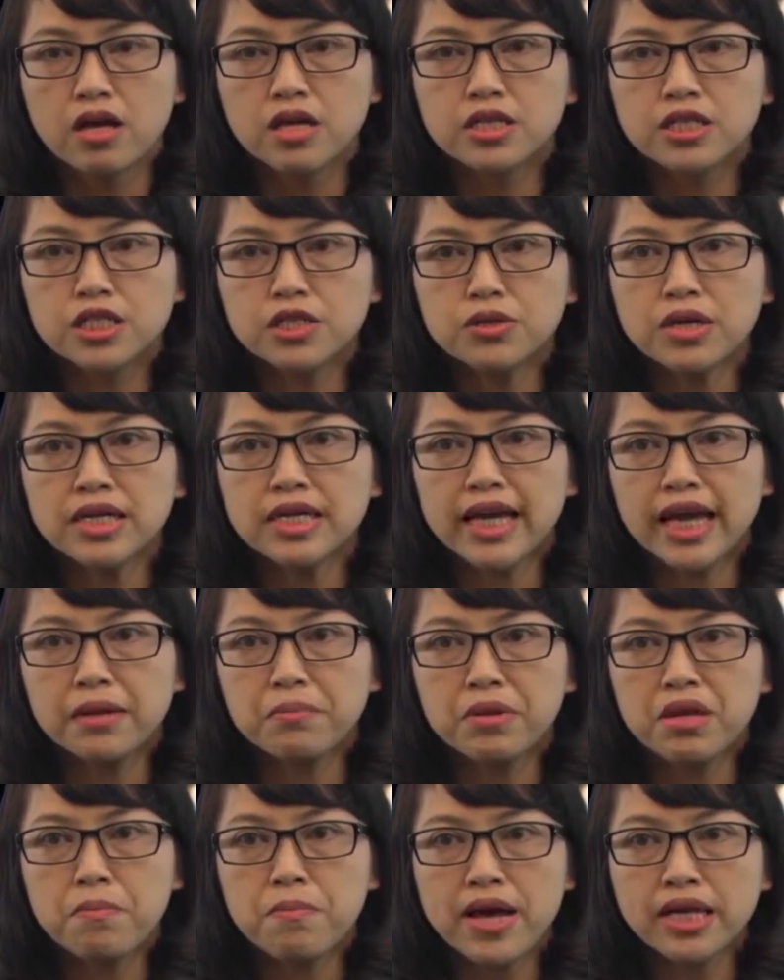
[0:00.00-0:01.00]
Students
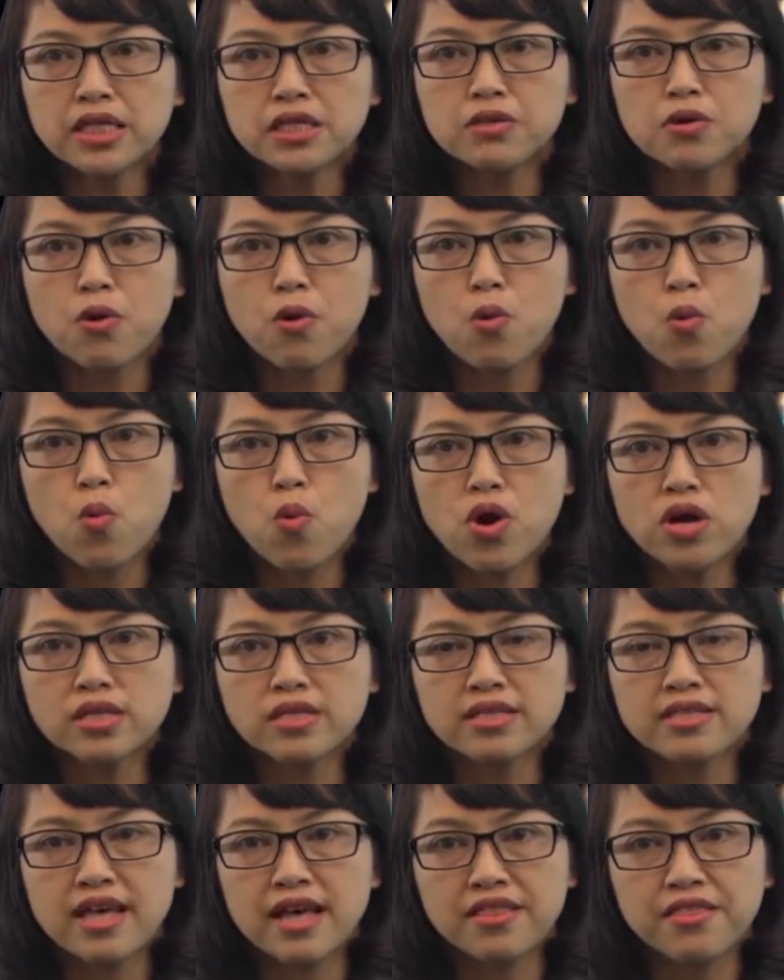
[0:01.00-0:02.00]
can be better or
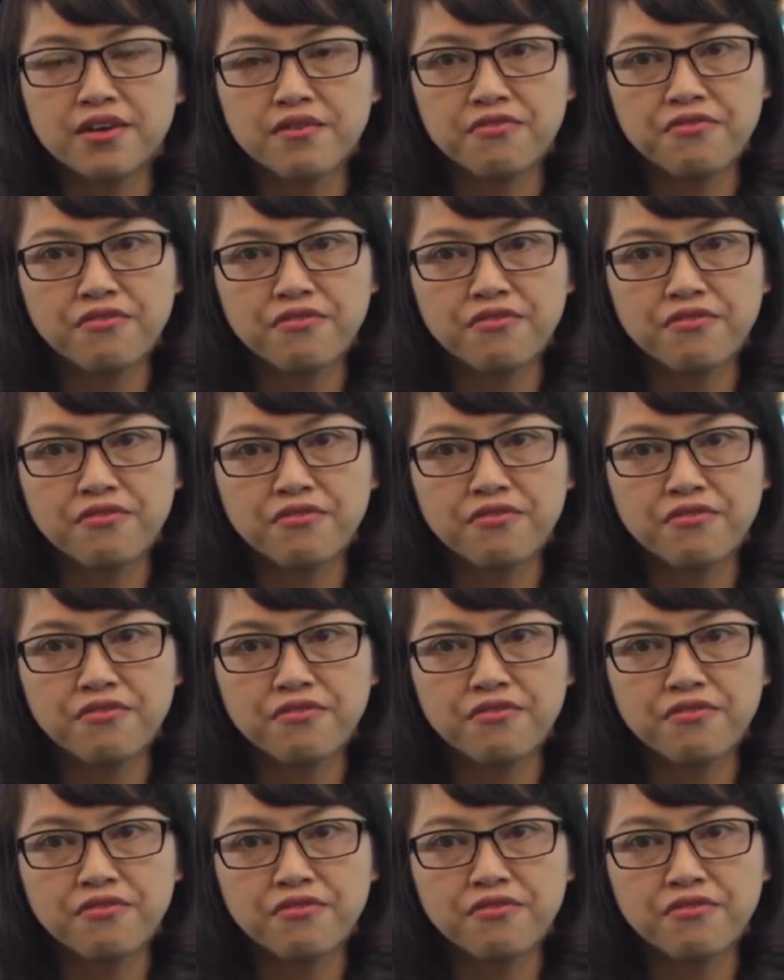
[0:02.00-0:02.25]
worse than their